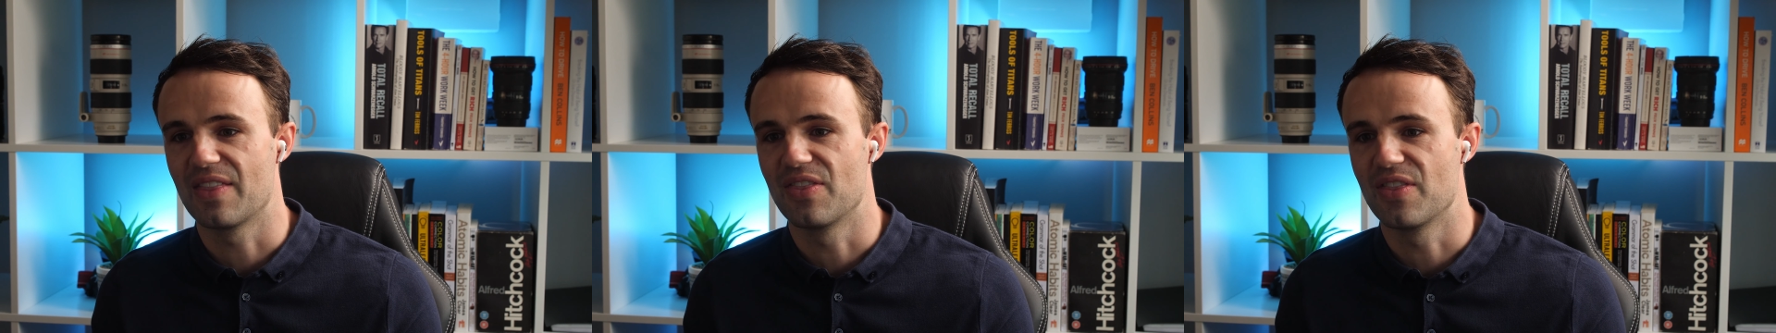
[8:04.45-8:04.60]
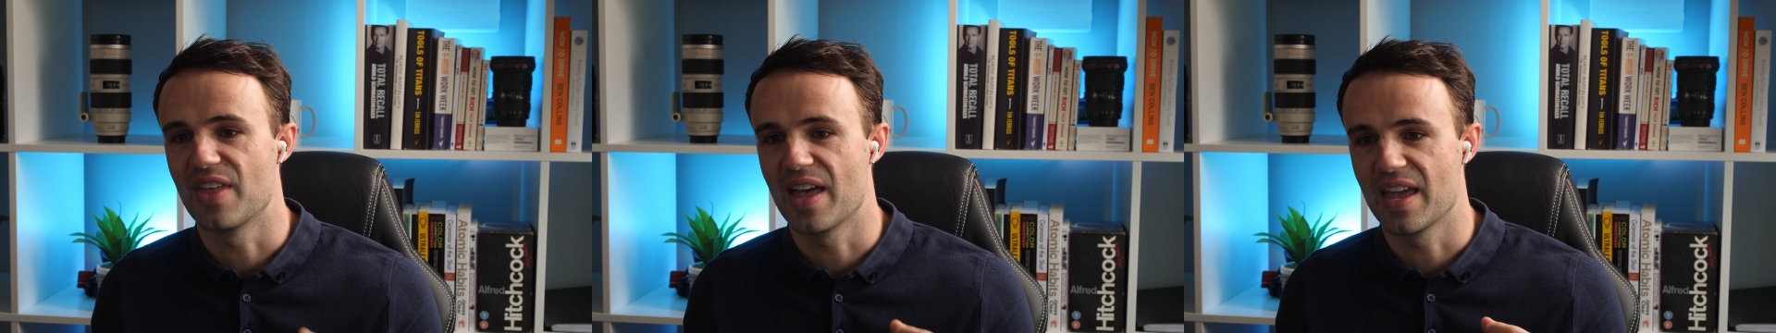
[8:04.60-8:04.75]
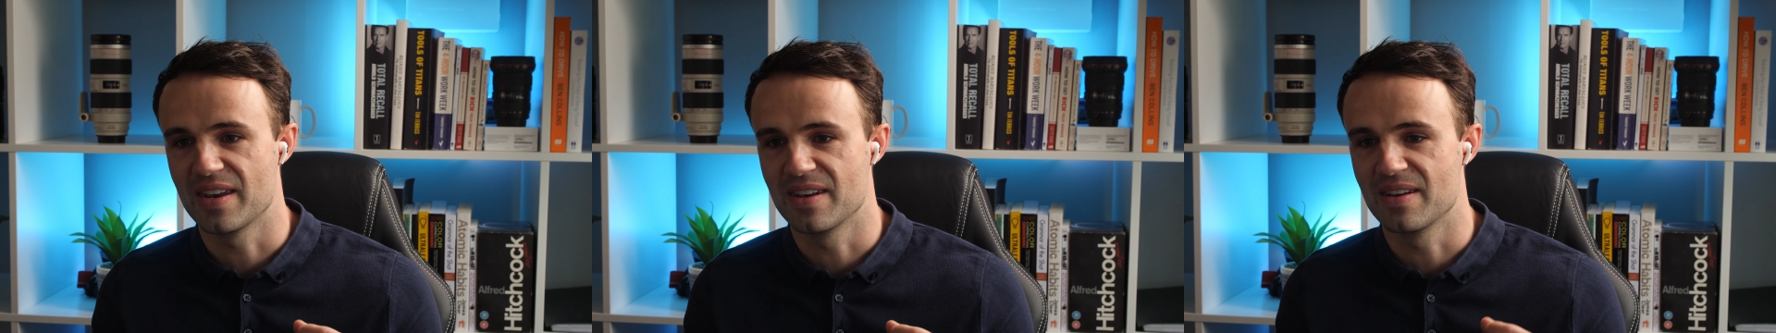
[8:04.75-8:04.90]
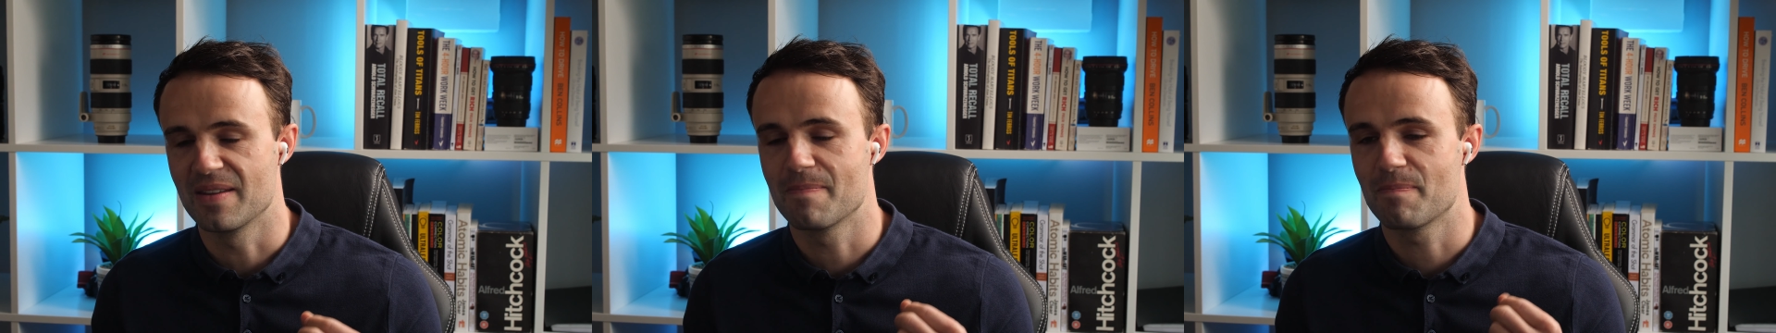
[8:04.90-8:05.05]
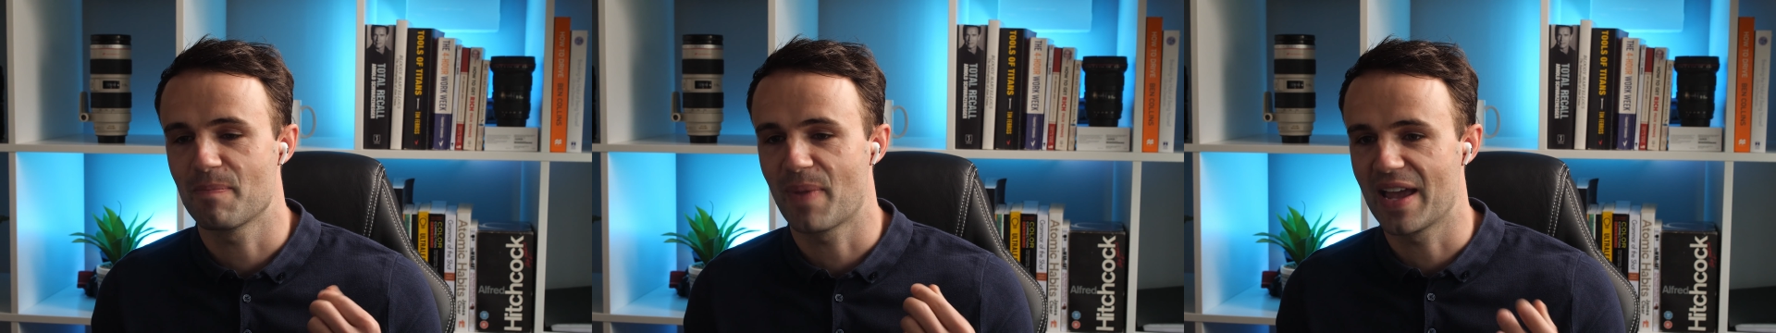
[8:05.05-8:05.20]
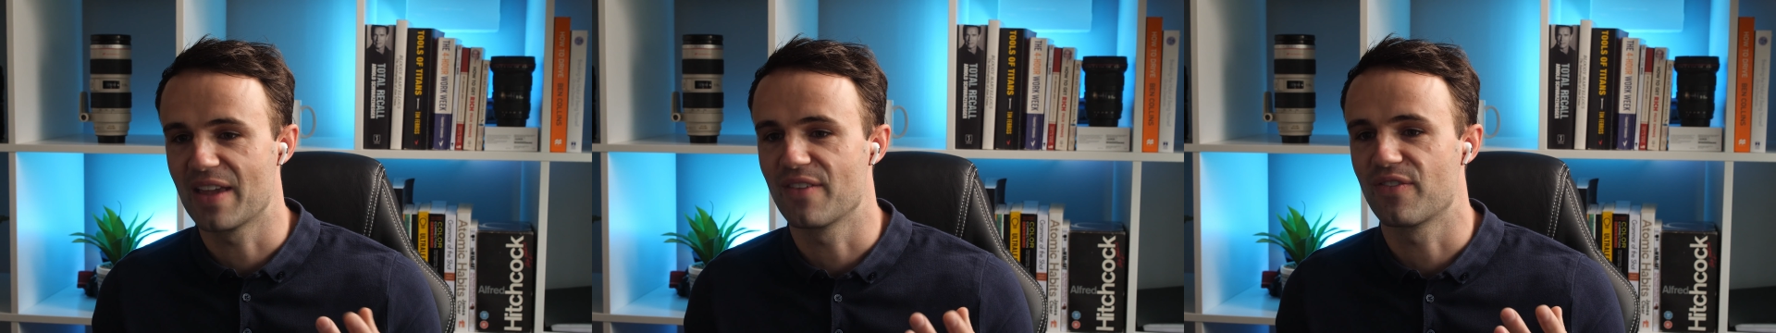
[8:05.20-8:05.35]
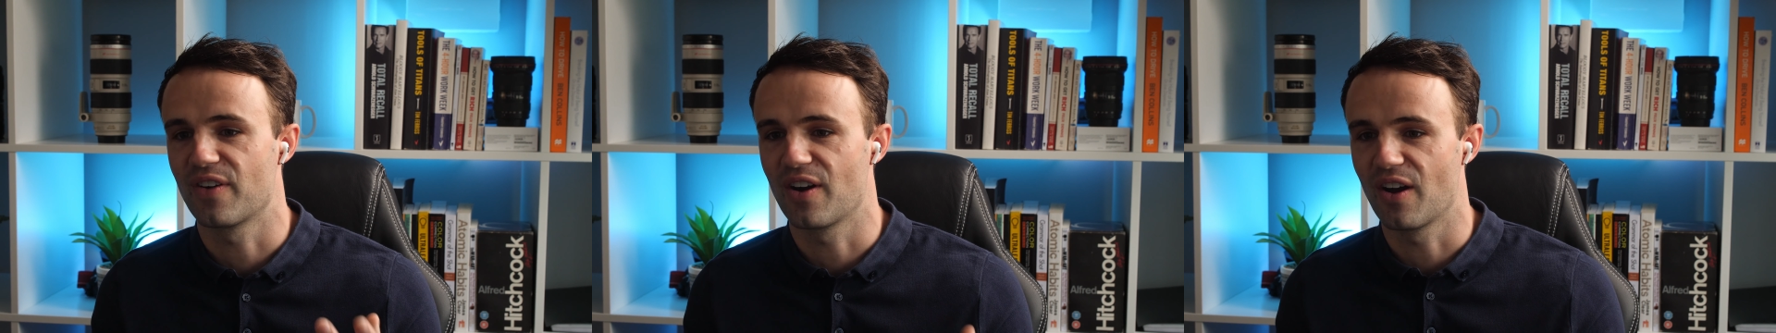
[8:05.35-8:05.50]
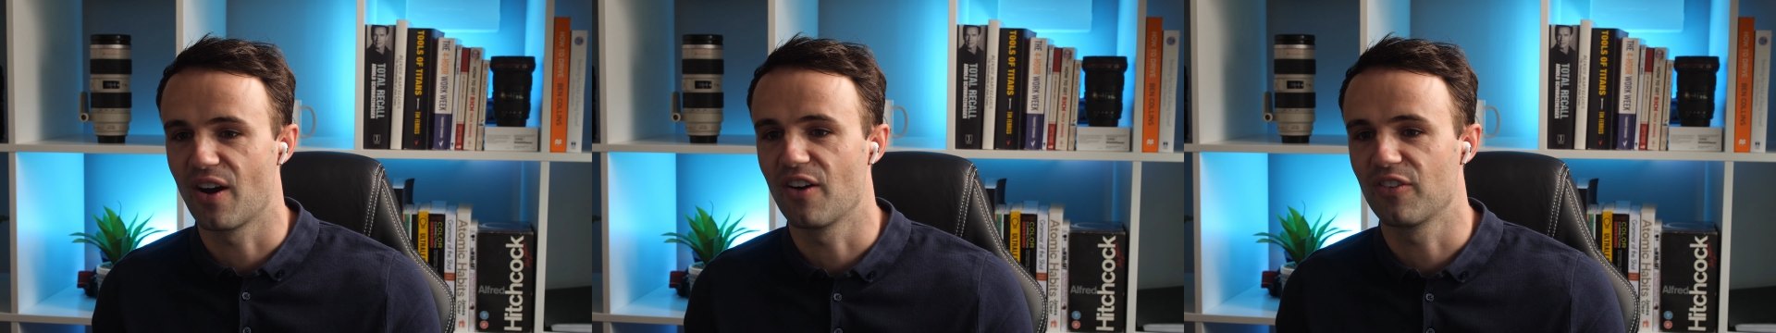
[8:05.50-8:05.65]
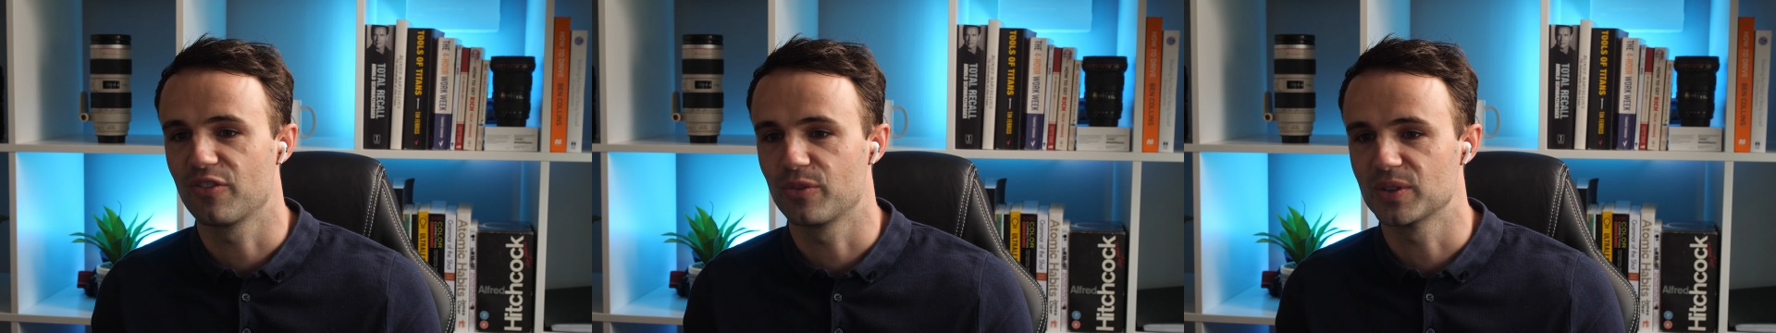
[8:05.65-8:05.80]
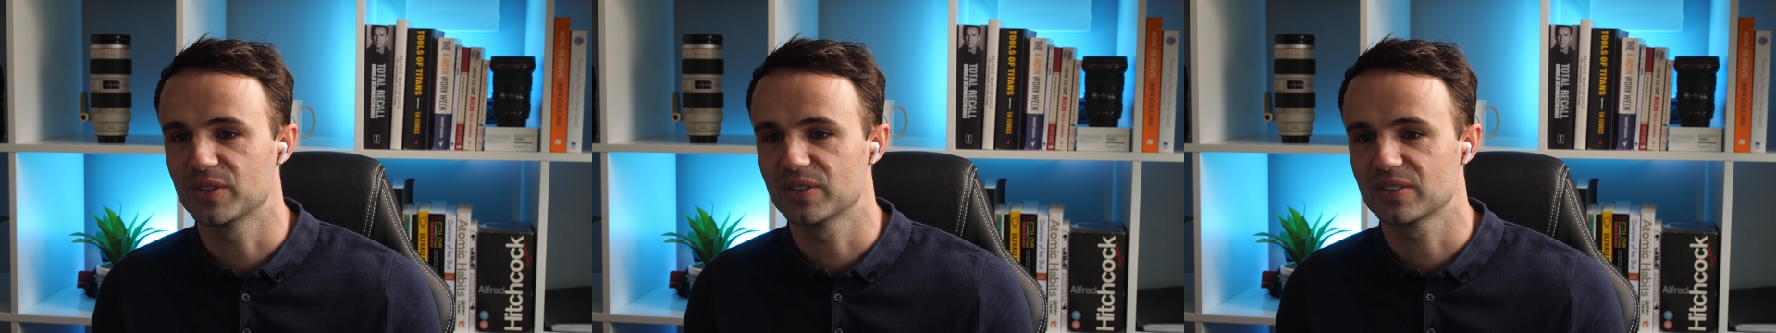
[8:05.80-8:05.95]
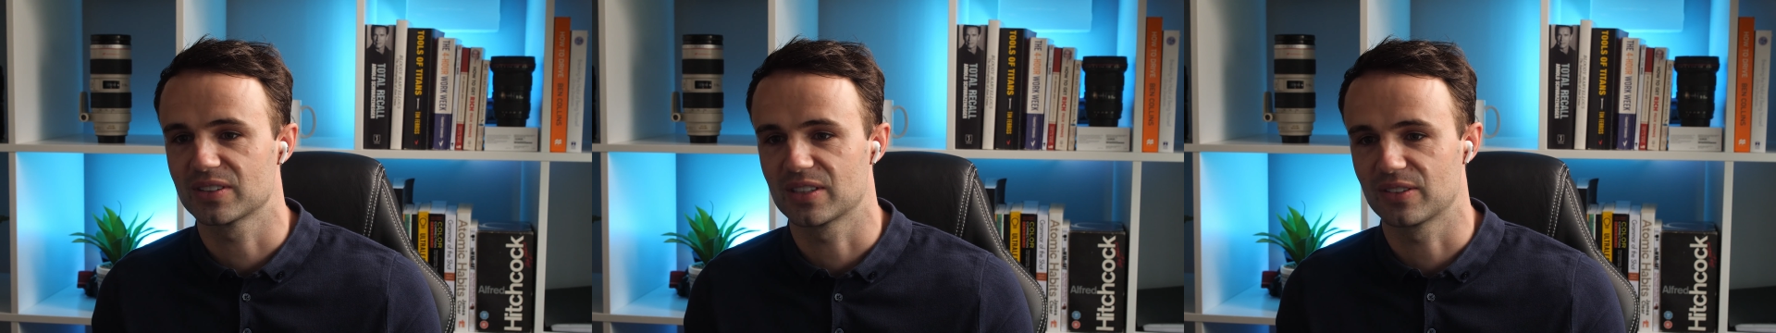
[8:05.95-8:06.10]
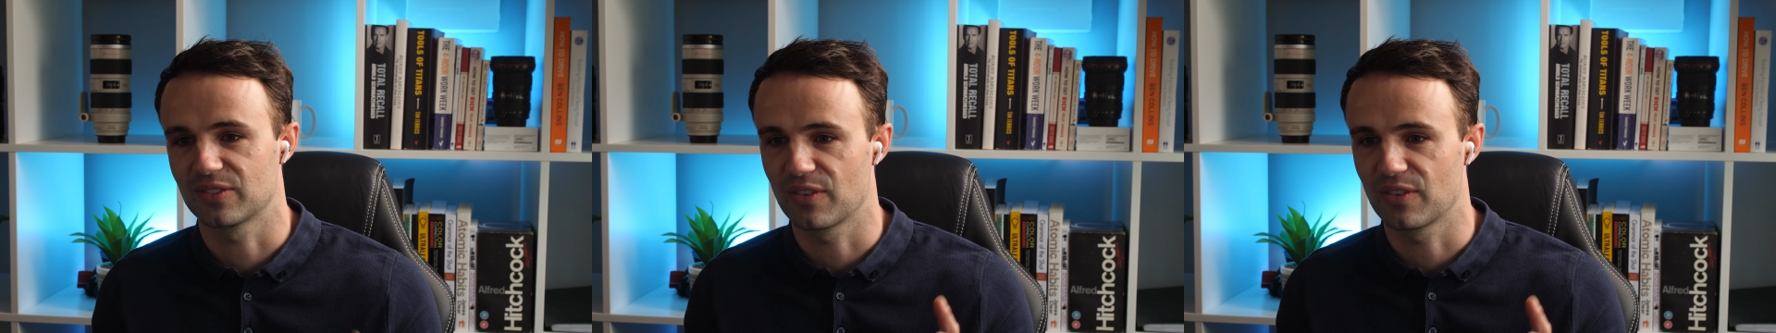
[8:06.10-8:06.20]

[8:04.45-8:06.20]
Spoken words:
and then pay for it afterwards.